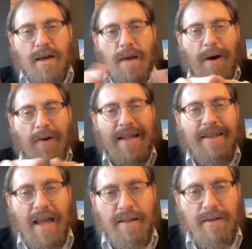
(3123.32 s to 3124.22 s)
about
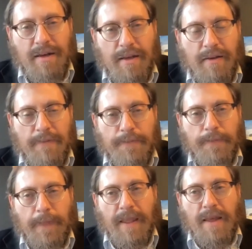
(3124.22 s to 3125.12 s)
identity
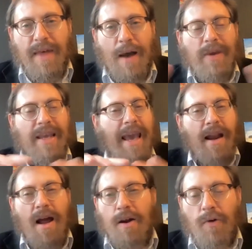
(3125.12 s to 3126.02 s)
that we
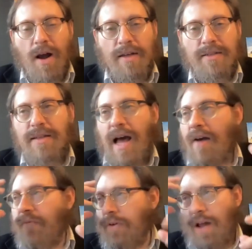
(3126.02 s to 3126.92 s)
cannot cross,
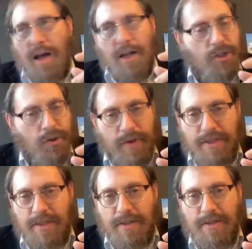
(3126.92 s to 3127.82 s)
not for logical
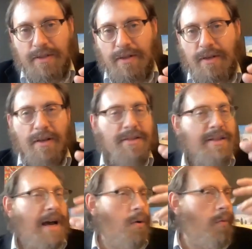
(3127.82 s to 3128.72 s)
reasons. It's
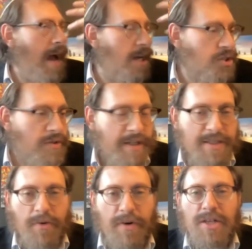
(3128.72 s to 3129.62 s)
not a rational
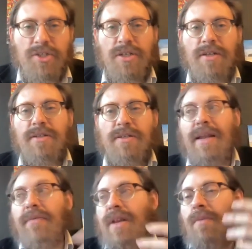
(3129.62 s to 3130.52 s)
consideration. It's
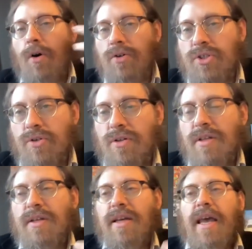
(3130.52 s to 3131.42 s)
not even
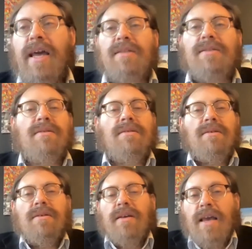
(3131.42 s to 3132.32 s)
emotional. It's
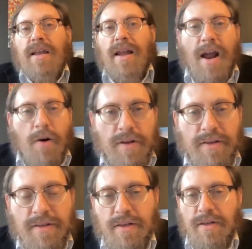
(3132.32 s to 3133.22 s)

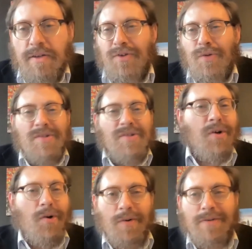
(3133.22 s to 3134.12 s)
inherent to the
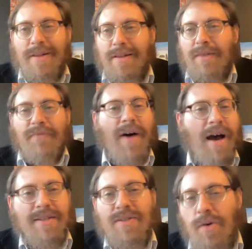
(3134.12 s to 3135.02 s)
soul, to the
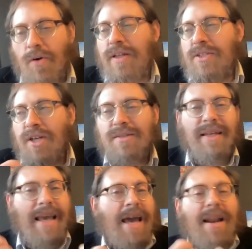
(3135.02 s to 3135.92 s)
divine soul. It
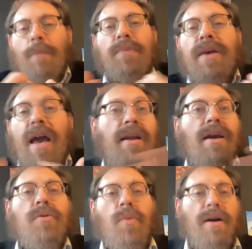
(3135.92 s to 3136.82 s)
just cannot be any
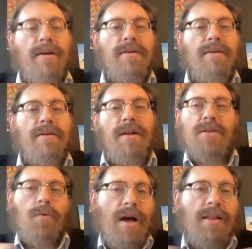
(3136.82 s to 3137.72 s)
other way.
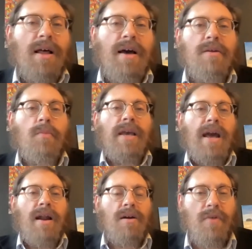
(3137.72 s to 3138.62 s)
It's a red line that we
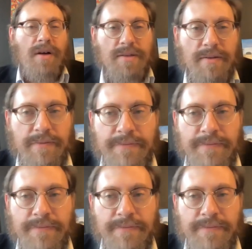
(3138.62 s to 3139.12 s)
cannot cross.